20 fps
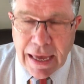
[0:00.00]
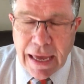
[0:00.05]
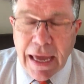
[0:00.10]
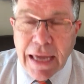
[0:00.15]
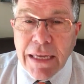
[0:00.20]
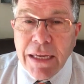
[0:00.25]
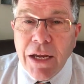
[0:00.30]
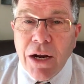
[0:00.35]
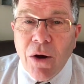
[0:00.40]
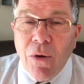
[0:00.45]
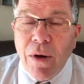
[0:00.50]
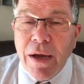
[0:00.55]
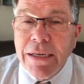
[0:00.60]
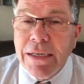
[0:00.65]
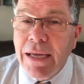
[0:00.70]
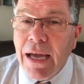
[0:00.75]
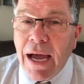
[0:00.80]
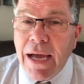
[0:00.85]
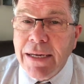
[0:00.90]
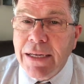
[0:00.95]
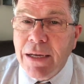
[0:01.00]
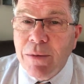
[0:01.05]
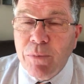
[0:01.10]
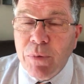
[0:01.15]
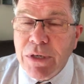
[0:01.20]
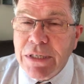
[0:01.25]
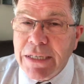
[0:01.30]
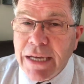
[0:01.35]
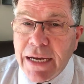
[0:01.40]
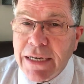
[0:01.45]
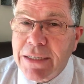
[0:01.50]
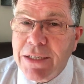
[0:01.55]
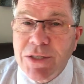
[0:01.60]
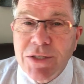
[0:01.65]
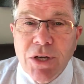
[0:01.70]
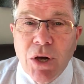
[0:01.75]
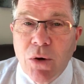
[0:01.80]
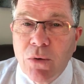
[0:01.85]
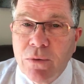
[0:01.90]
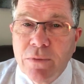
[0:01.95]
And you know what? God can protect his
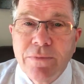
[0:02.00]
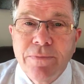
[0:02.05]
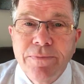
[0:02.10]
own.